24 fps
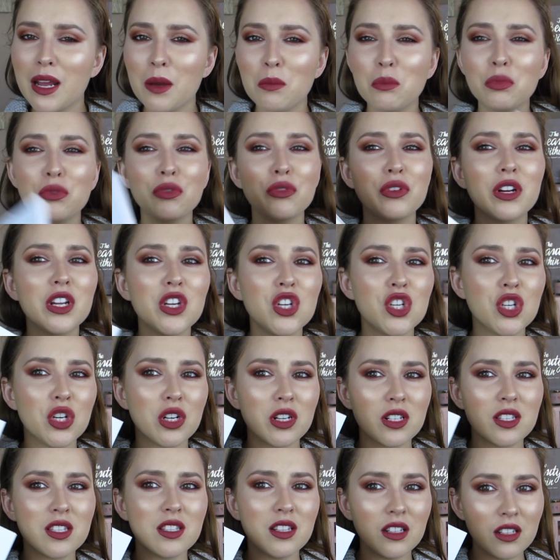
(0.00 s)
I'm pretty sure
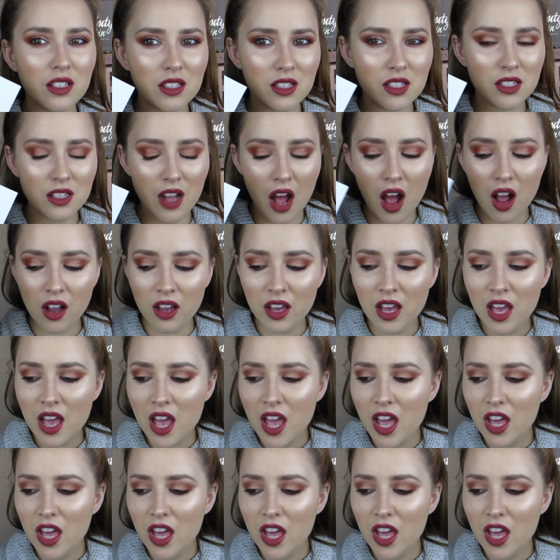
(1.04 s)
it's still in stock.